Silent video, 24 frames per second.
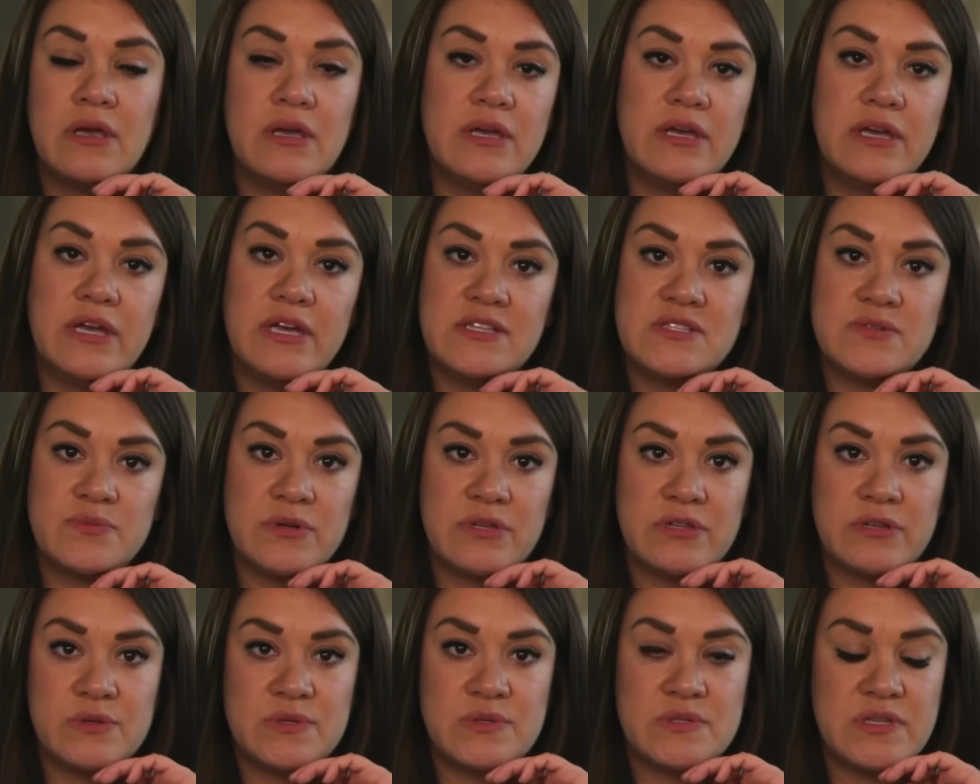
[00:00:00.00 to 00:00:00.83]
it's one
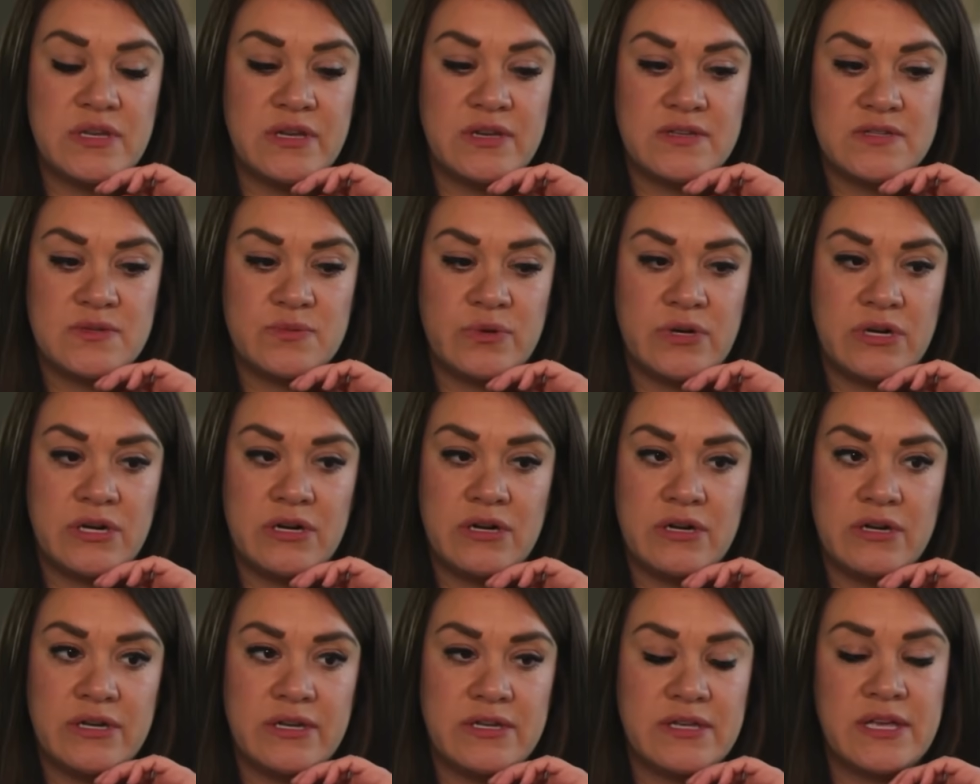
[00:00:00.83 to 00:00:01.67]
of those things
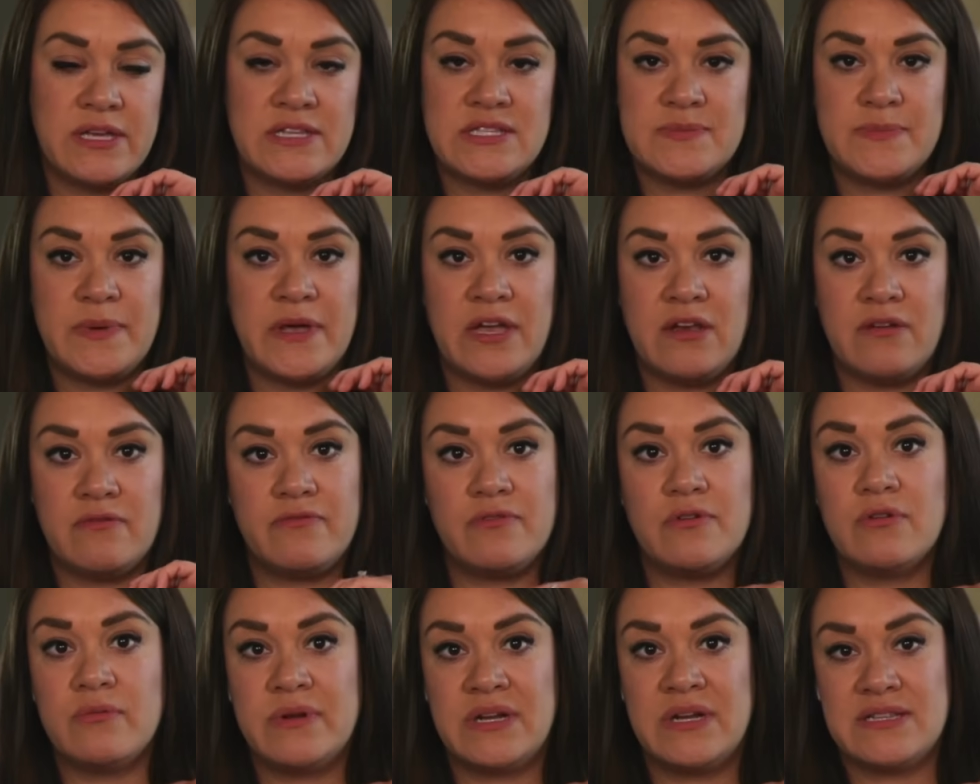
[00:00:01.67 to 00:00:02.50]
where it's
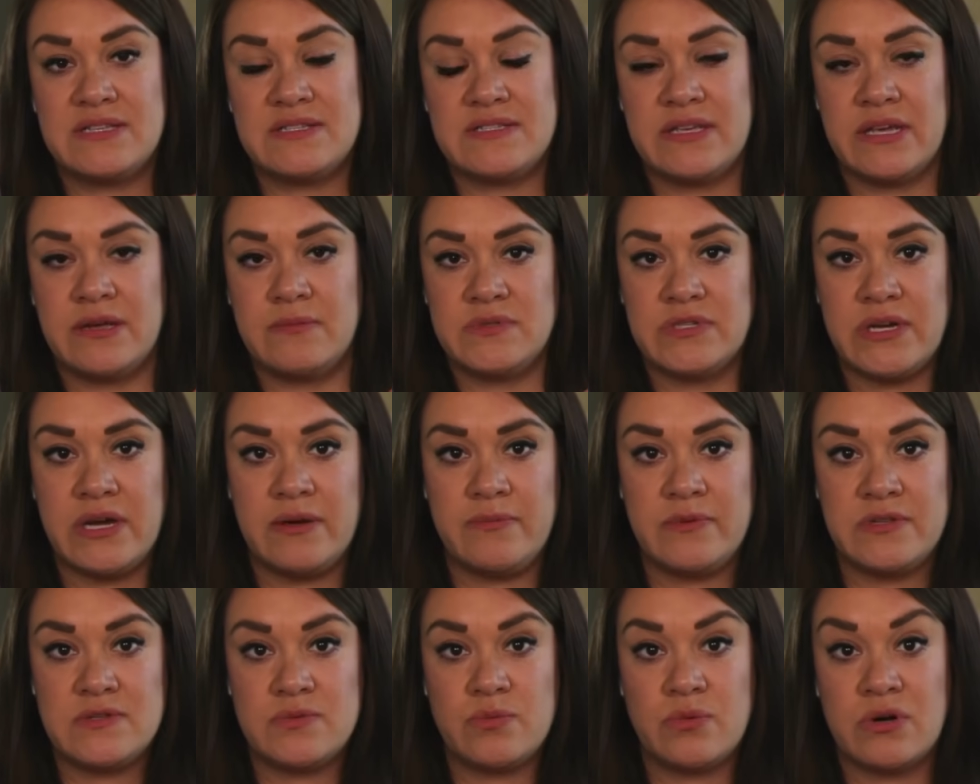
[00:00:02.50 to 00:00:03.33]
painful, but at the same time
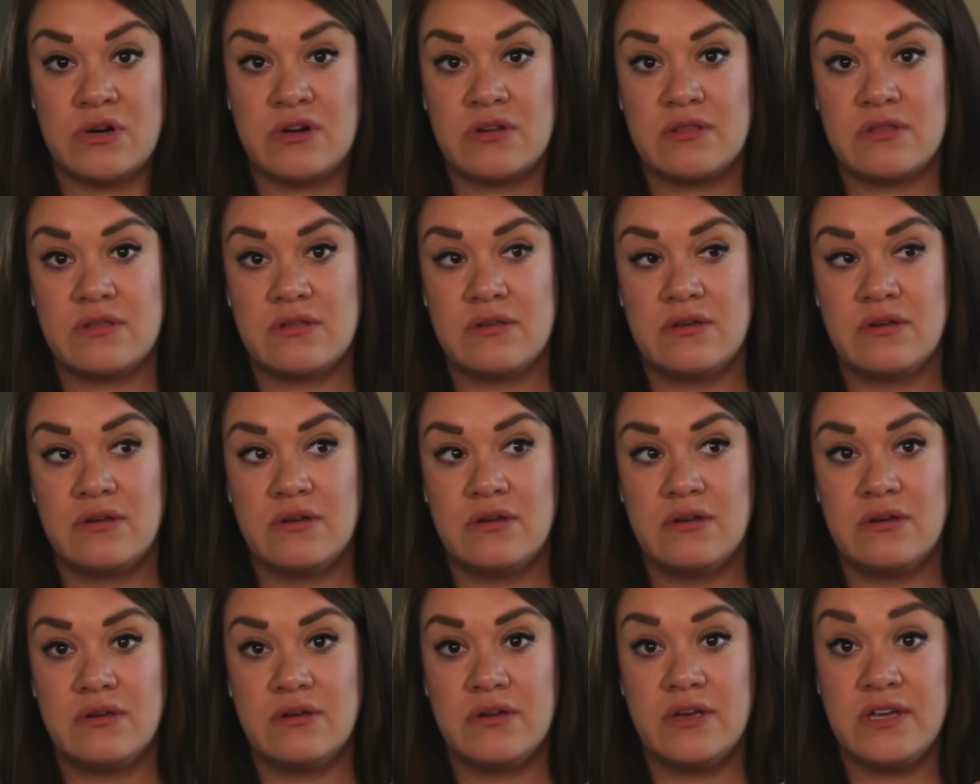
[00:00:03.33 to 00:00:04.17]
it's worth
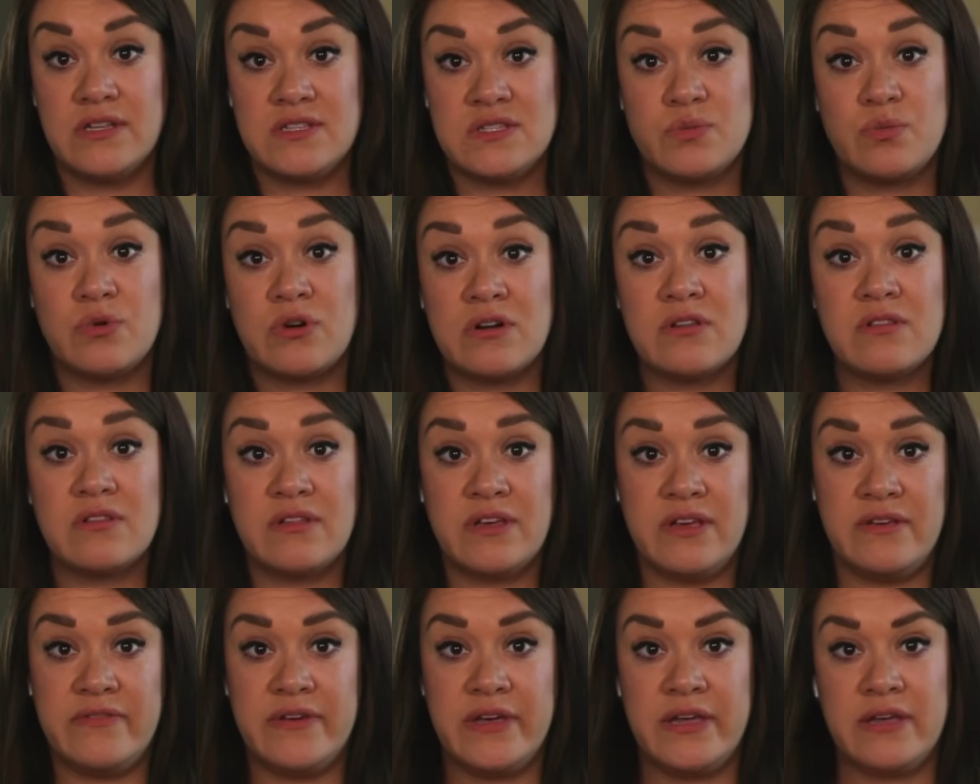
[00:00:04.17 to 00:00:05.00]

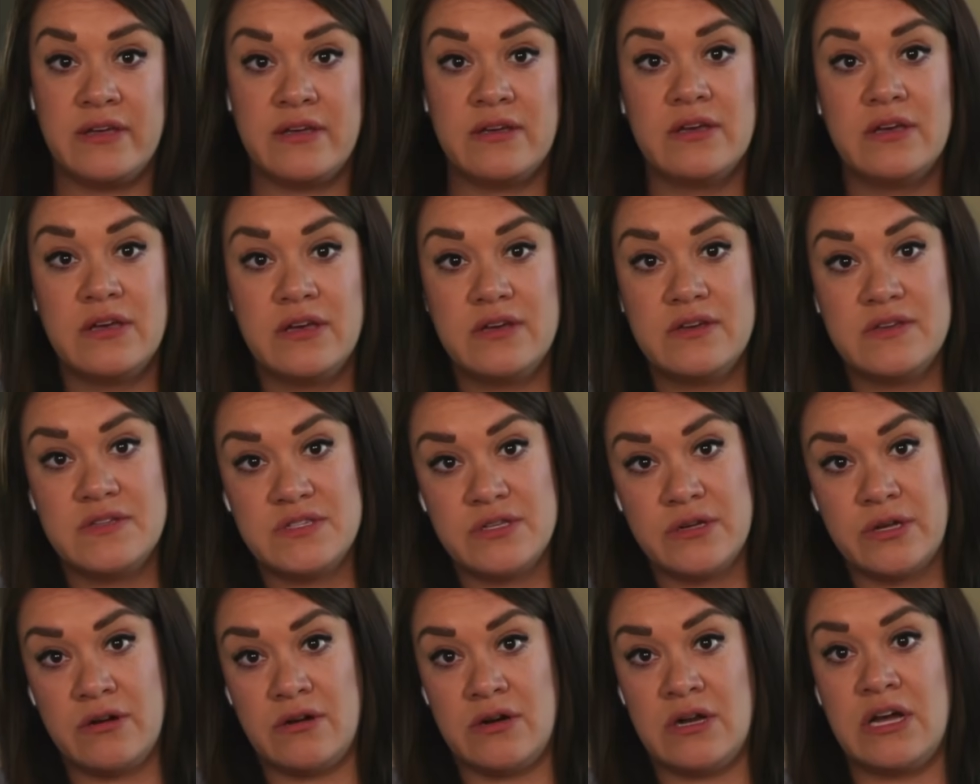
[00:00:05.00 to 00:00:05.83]
leaving, so
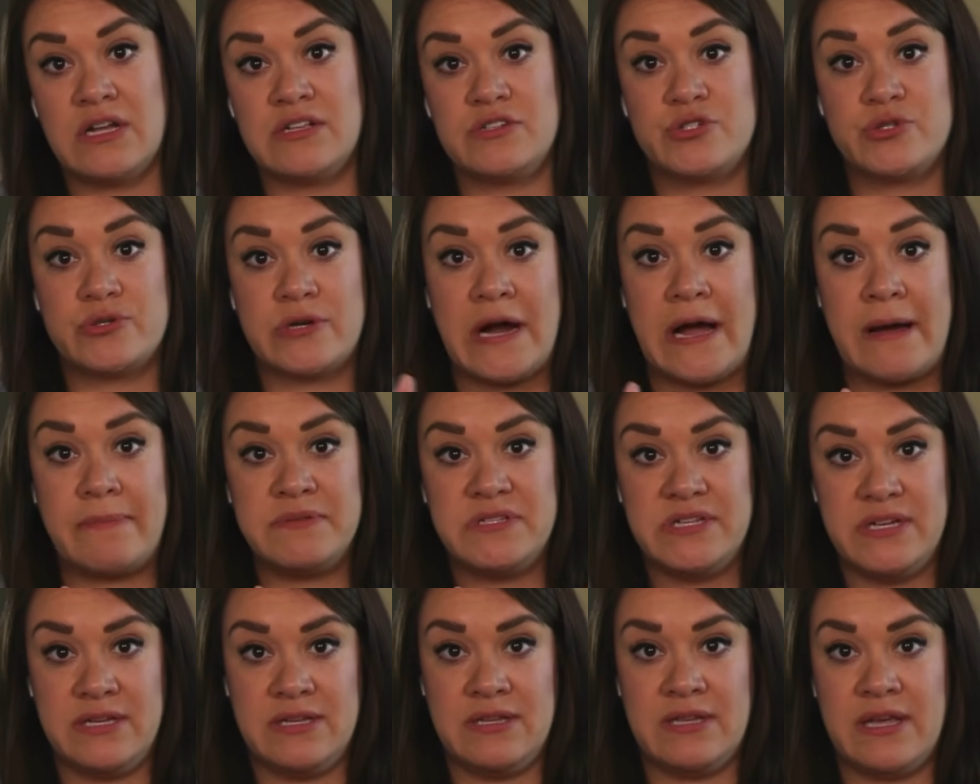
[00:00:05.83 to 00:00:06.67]
you're not
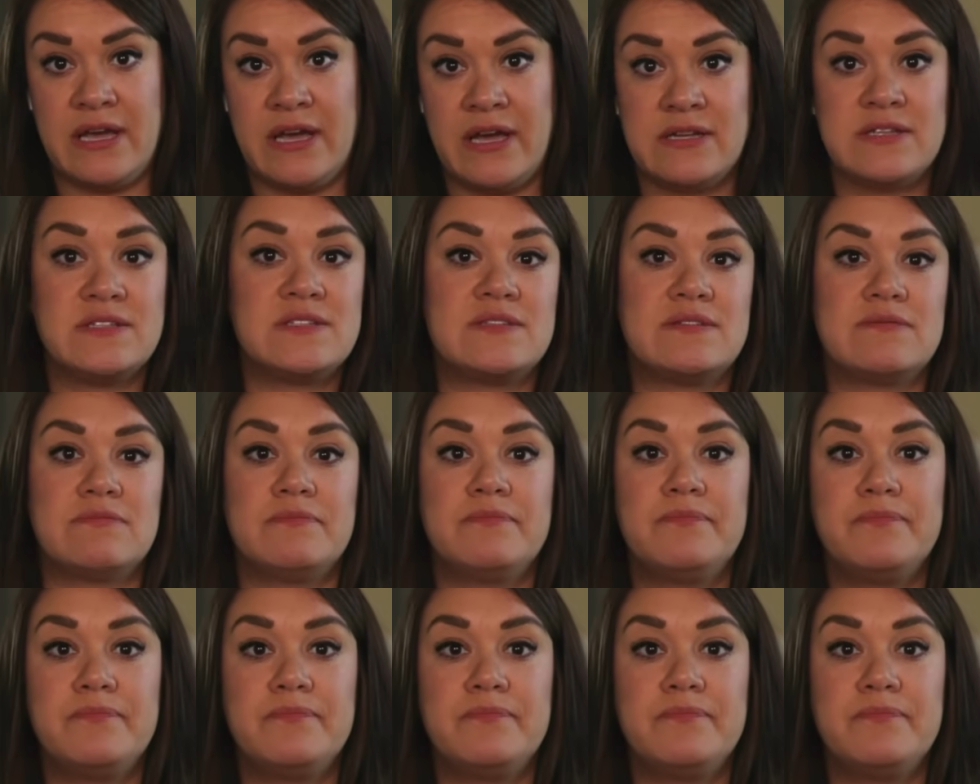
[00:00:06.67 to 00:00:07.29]
trapped in that